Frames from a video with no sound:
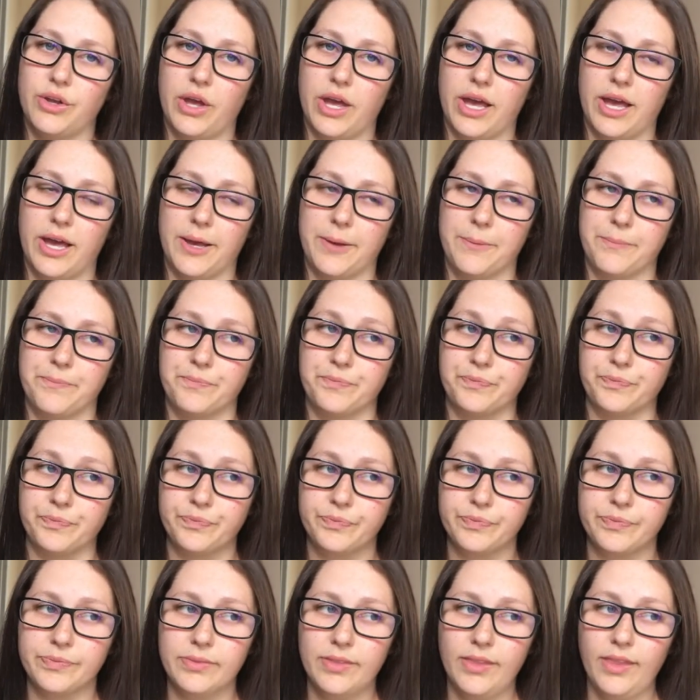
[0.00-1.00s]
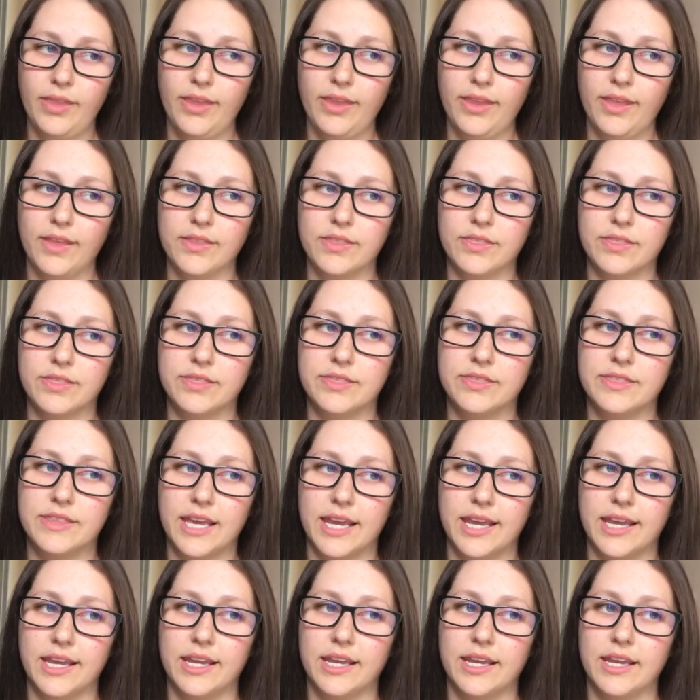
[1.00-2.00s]
um,
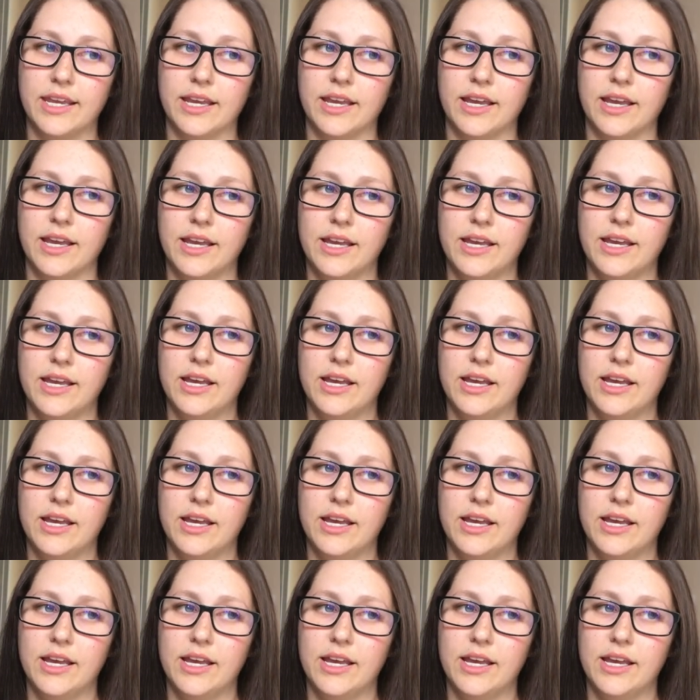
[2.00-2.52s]
they